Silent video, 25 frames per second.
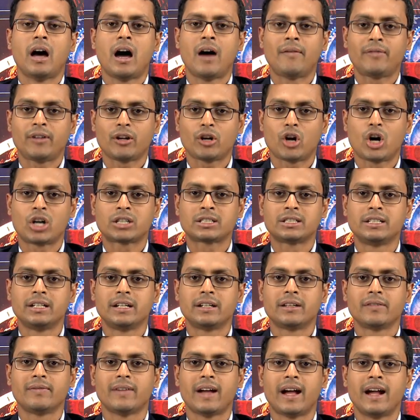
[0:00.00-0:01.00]
After
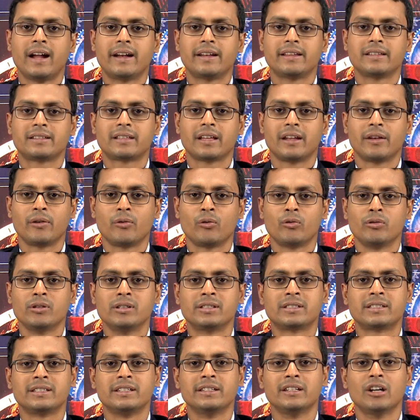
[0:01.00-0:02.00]
oxidative addition, we
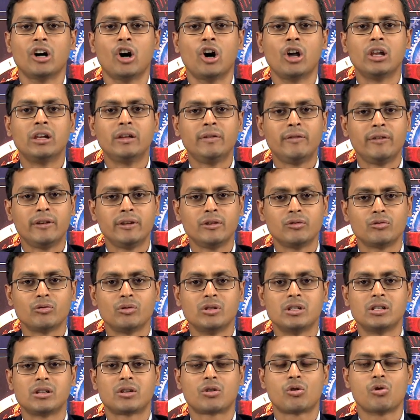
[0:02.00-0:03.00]
will see olefin
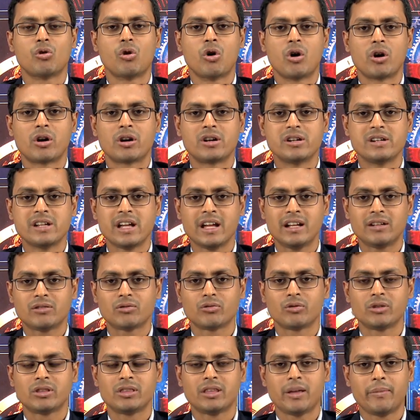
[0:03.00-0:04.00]
will
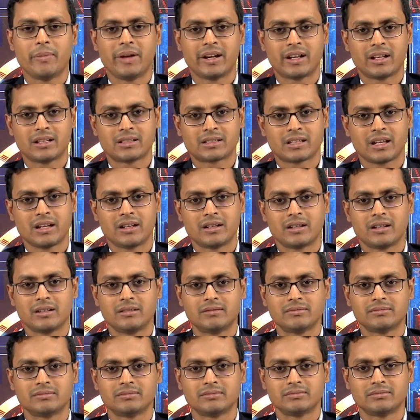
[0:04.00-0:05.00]
coordinate with the metal center.